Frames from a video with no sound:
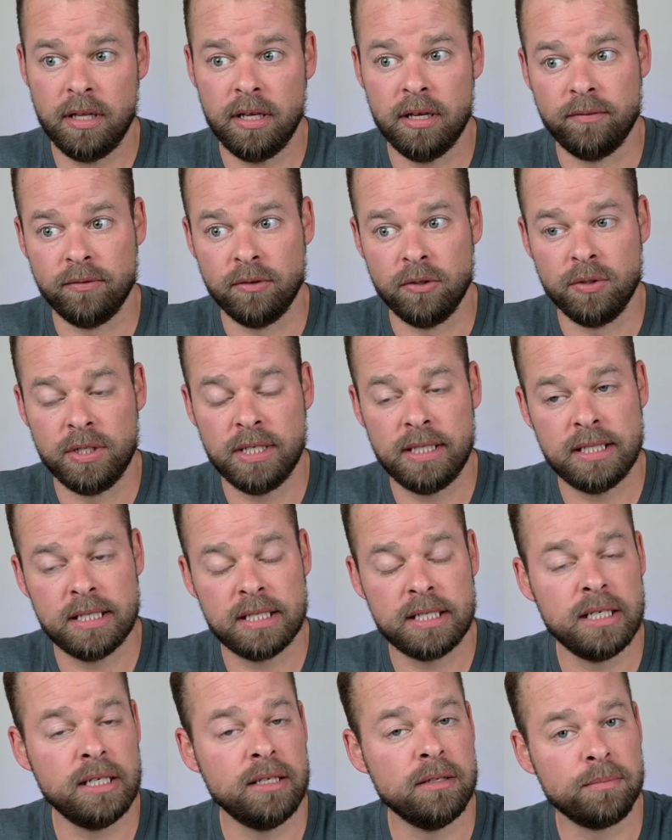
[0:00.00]
if you didn't
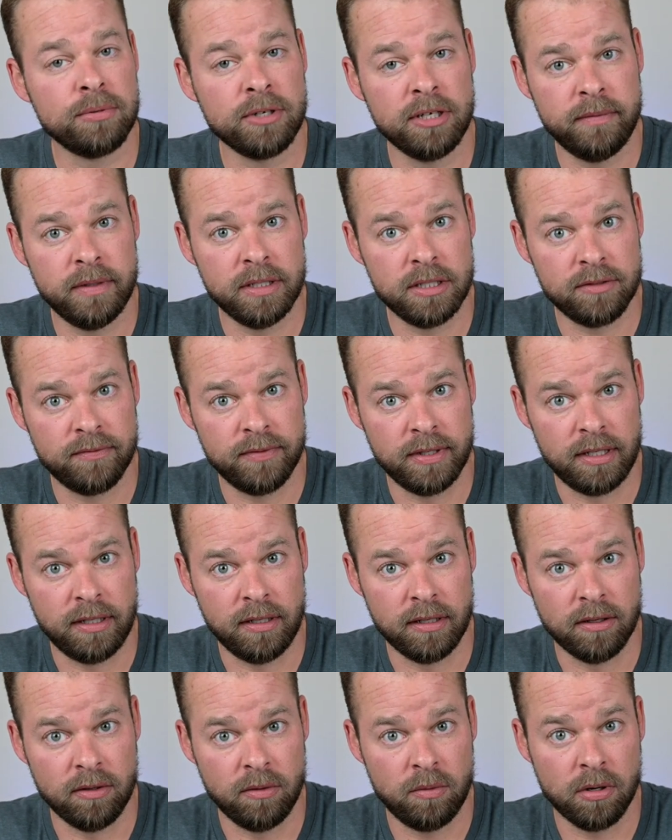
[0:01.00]
see the previous
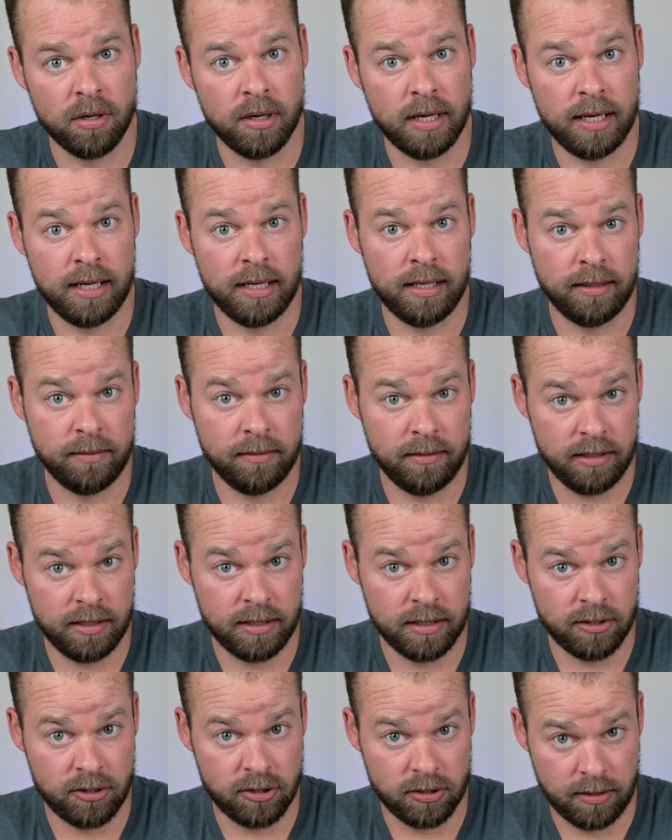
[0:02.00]
video where I
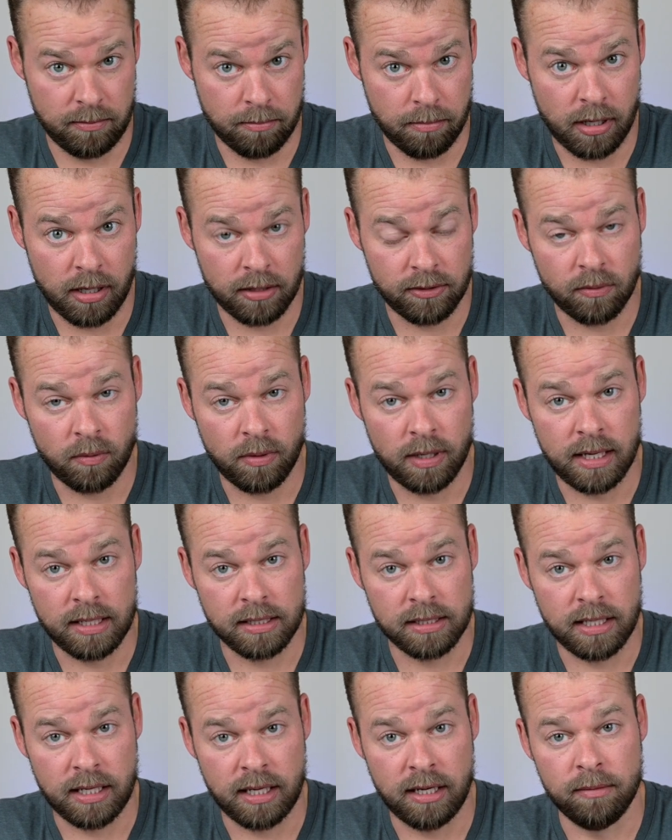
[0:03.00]
initially bought the
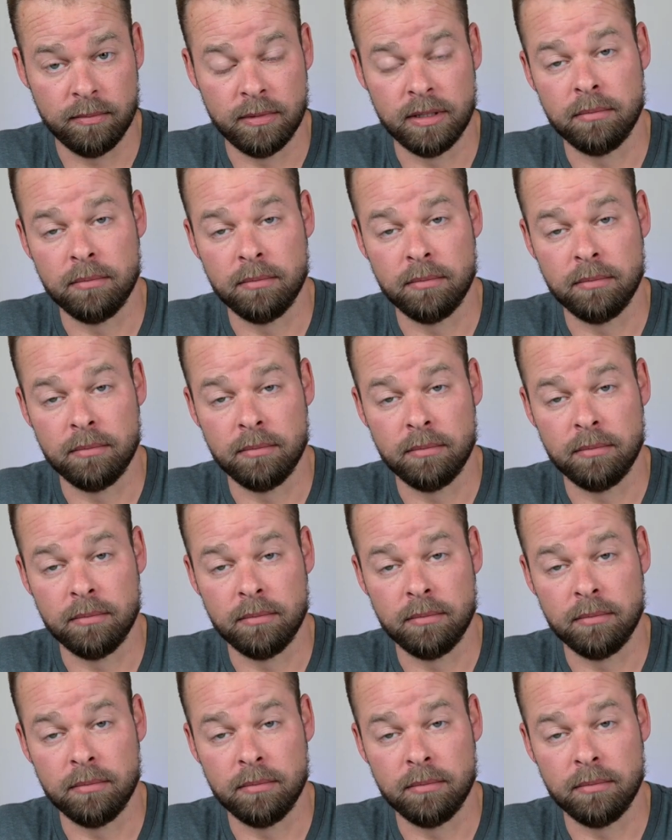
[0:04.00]
Wyze Cam,